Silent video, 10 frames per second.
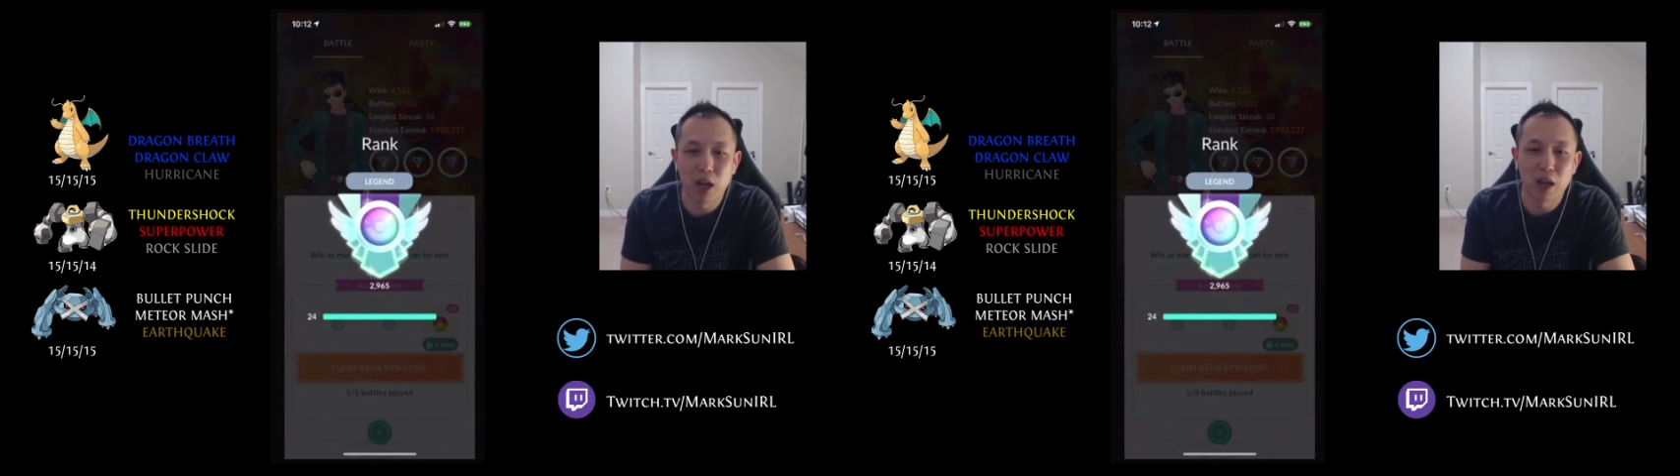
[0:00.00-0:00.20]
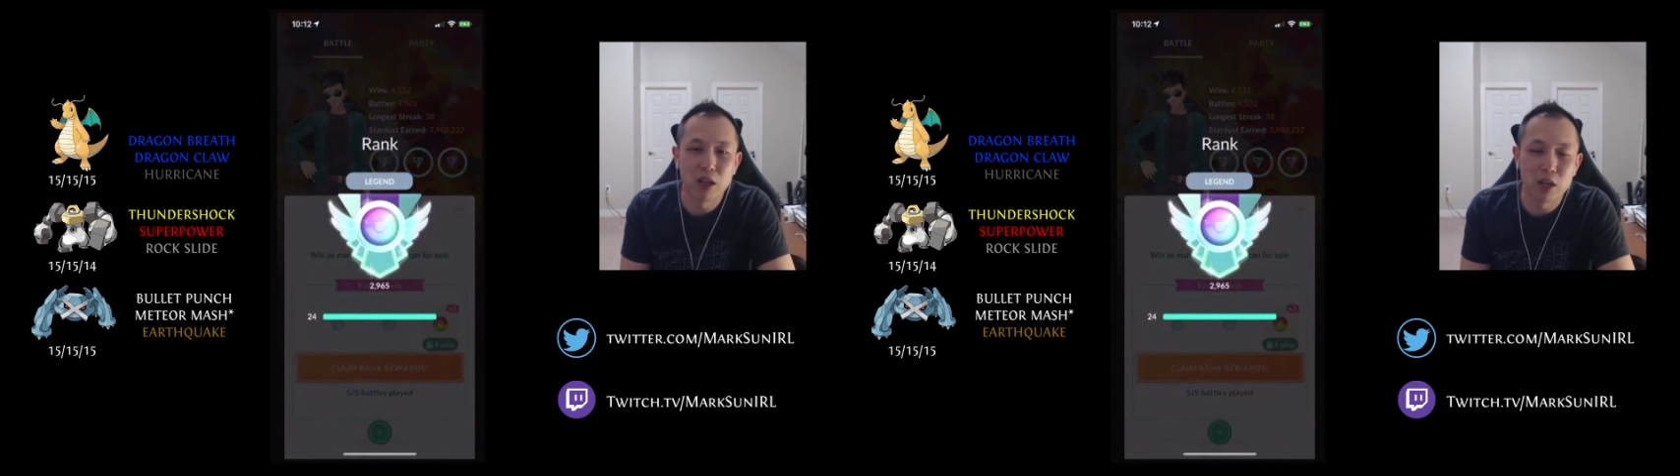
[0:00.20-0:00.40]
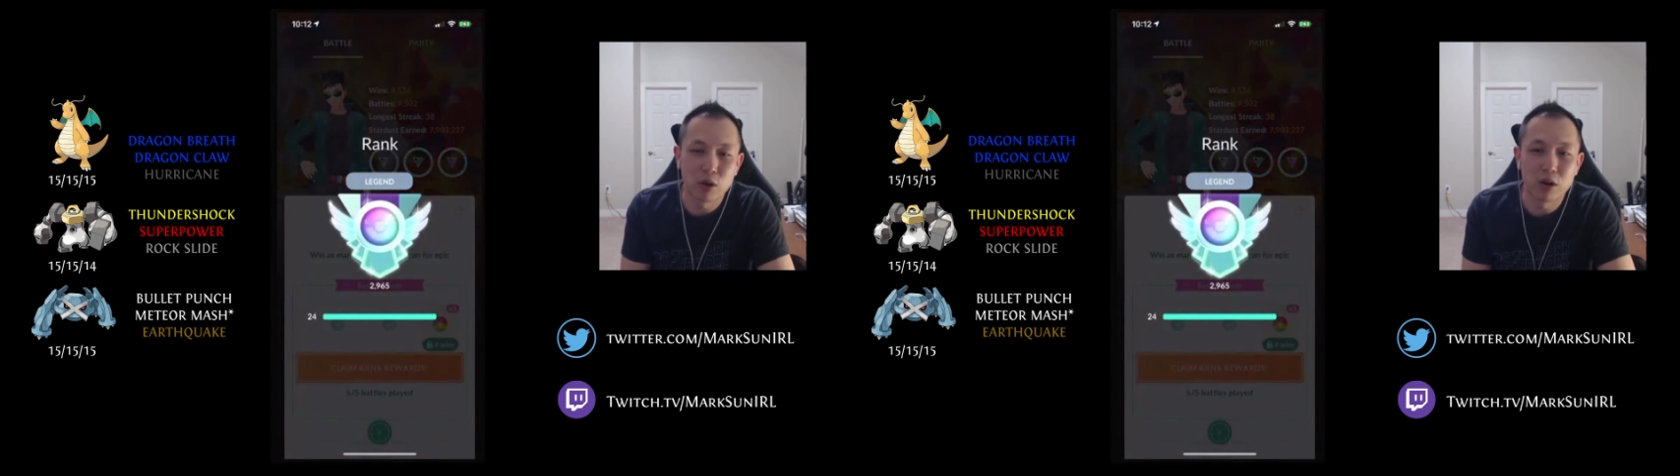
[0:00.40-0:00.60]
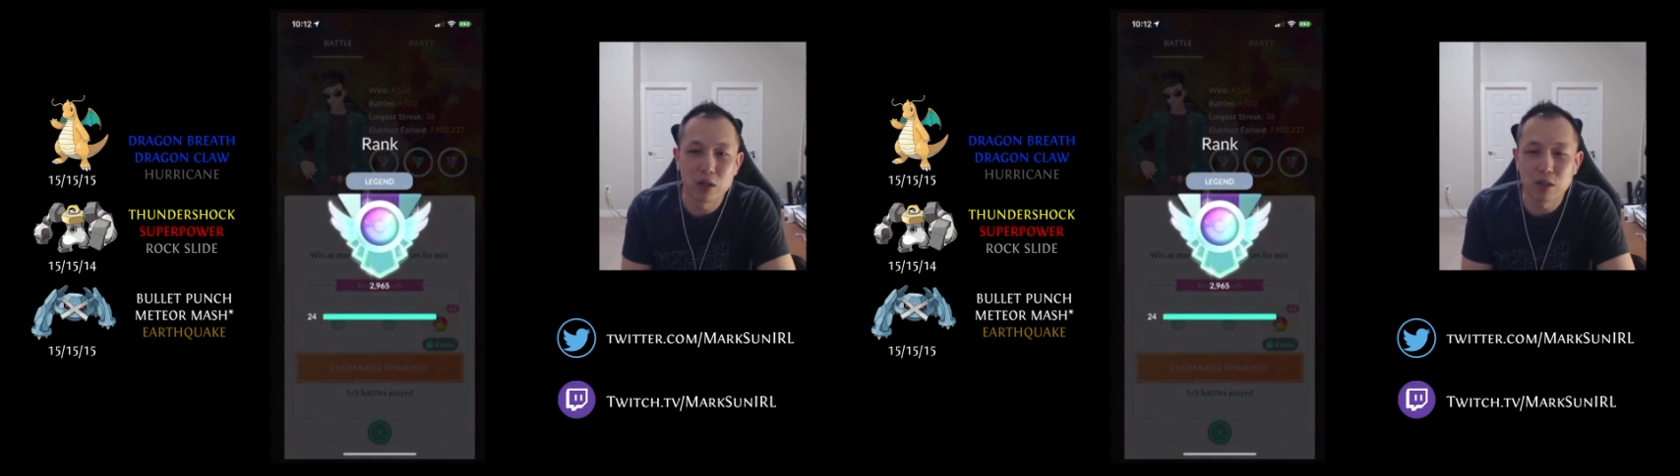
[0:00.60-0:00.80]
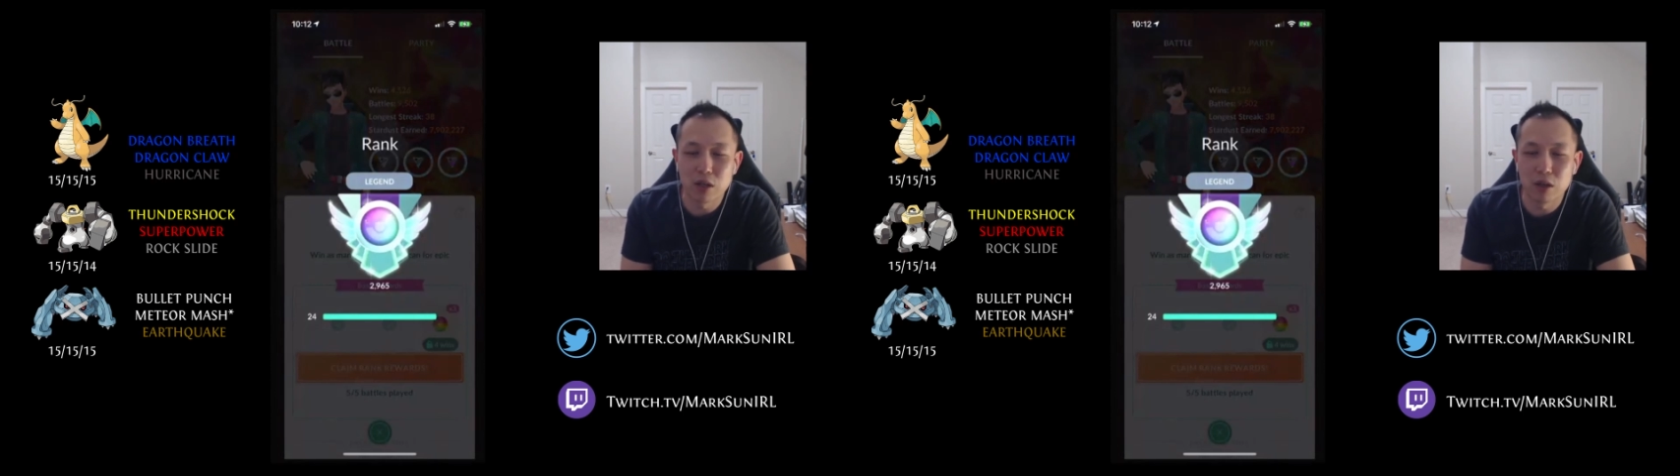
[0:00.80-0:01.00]
and I think you're going to
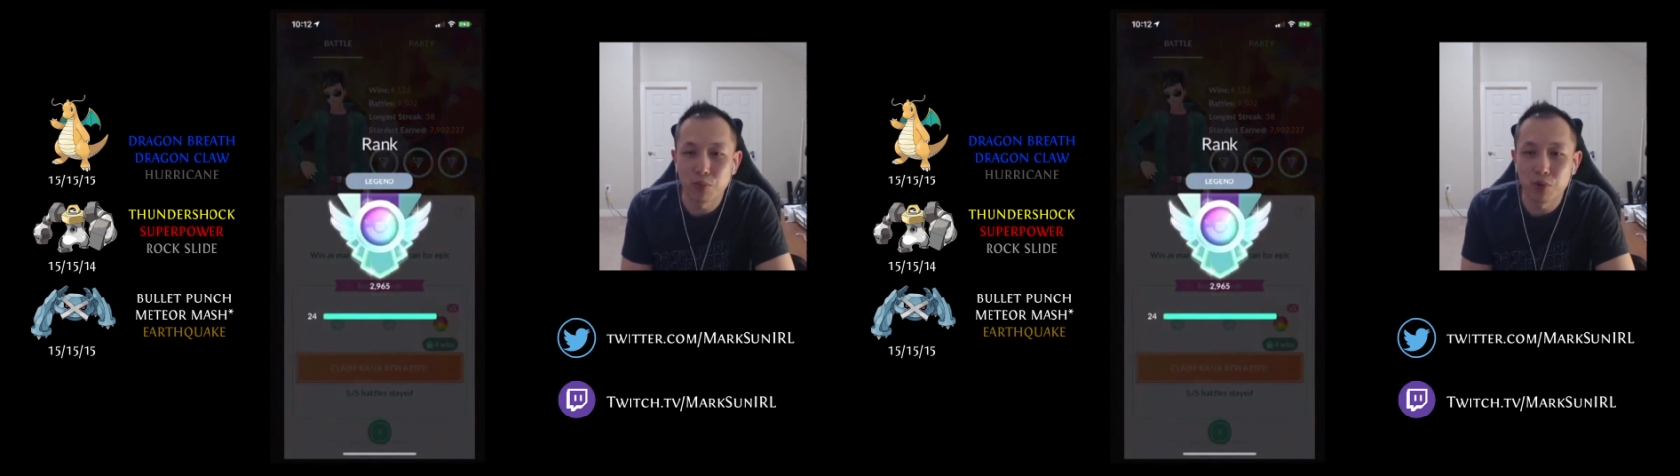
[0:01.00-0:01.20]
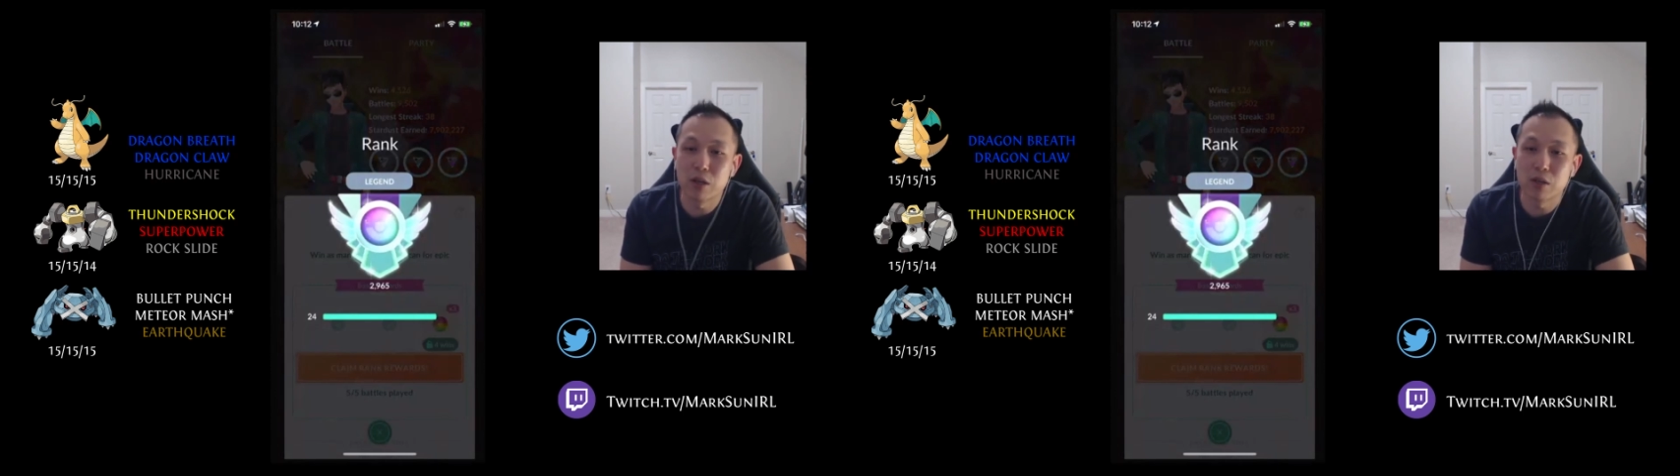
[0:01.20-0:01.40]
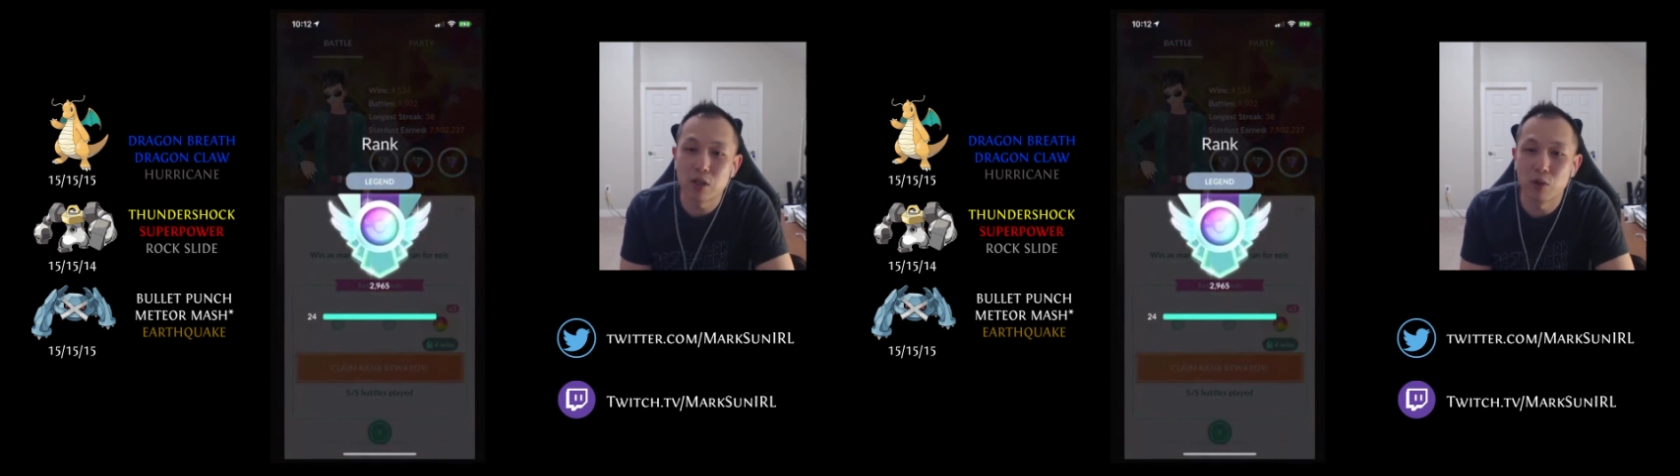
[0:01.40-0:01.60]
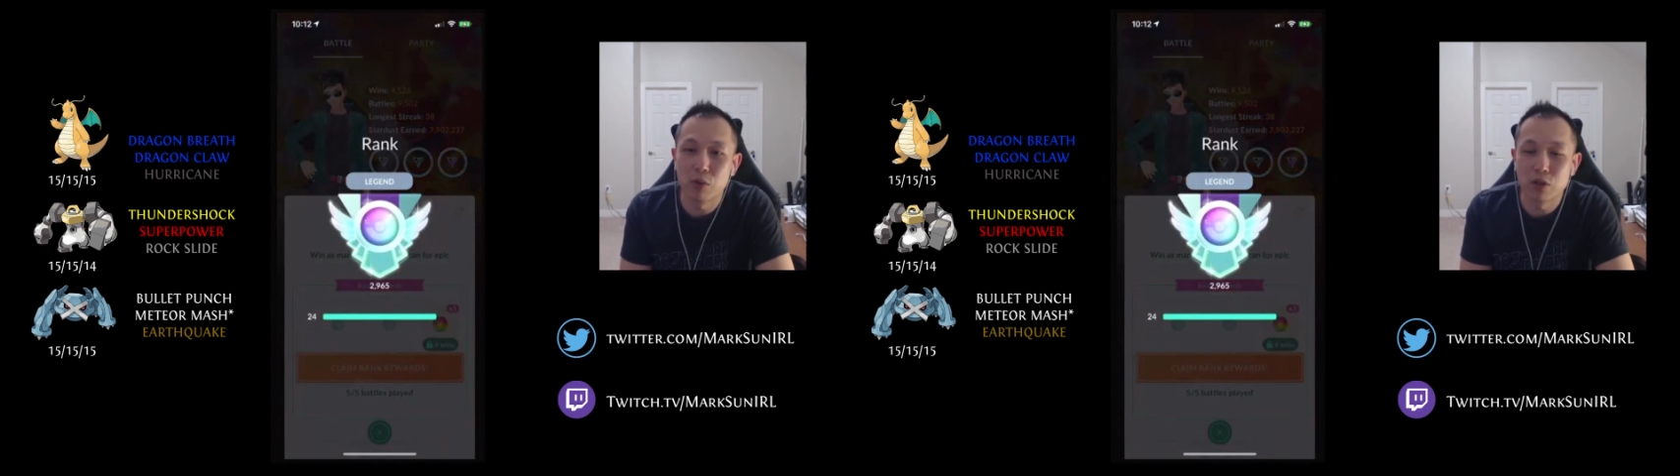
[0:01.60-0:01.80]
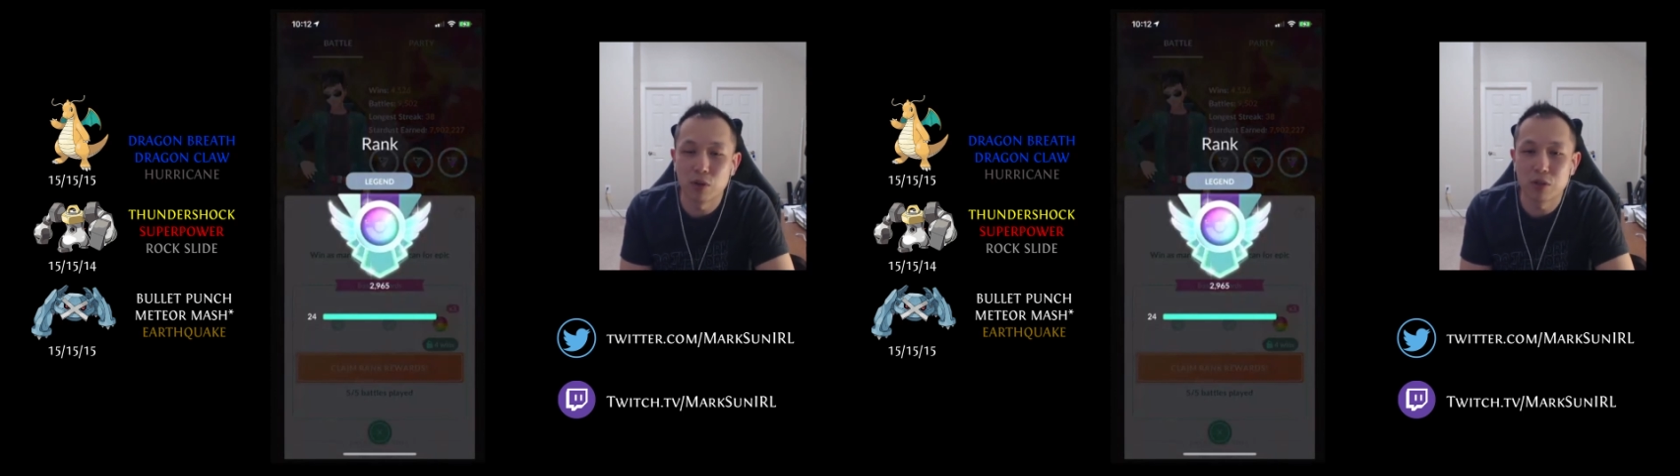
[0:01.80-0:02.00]
see pretty solid results